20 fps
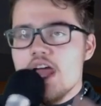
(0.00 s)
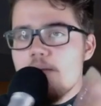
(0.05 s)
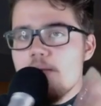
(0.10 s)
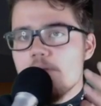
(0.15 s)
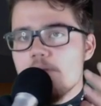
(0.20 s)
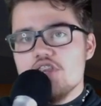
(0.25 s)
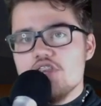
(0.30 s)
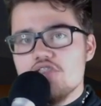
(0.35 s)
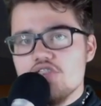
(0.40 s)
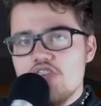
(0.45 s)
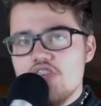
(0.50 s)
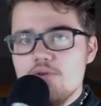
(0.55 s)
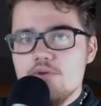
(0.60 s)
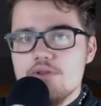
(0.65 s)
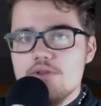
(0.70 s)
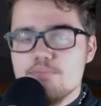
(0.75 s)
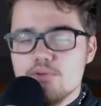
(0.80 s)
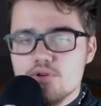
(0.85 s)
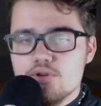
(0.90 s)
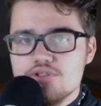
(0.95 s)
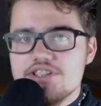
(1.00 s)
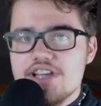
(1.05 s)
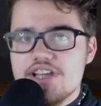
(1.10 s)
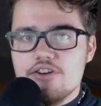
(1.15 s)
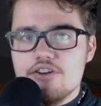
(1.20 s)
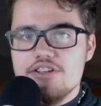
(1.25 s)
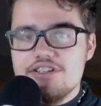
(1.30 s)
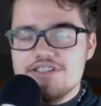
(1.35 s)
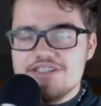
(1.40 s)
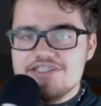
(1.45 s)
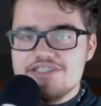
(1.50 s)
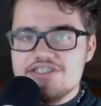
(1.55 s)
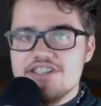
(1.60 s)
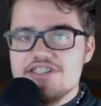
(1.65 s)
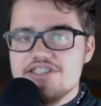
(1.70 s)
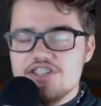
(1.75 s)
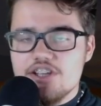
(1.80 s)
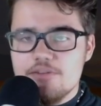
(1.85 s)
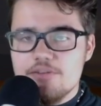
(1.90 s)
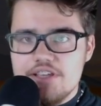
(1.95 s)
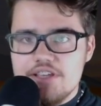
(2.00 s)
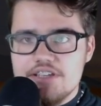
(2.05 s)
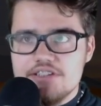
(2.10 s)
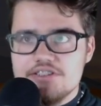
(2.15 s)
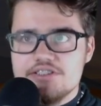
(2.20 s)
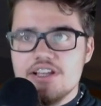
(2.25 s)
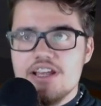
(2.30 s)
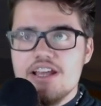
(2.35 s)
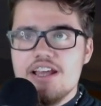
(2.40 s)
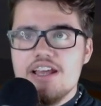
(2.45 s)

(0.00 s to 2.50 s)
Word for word: But the thing with Bruce Arians' system is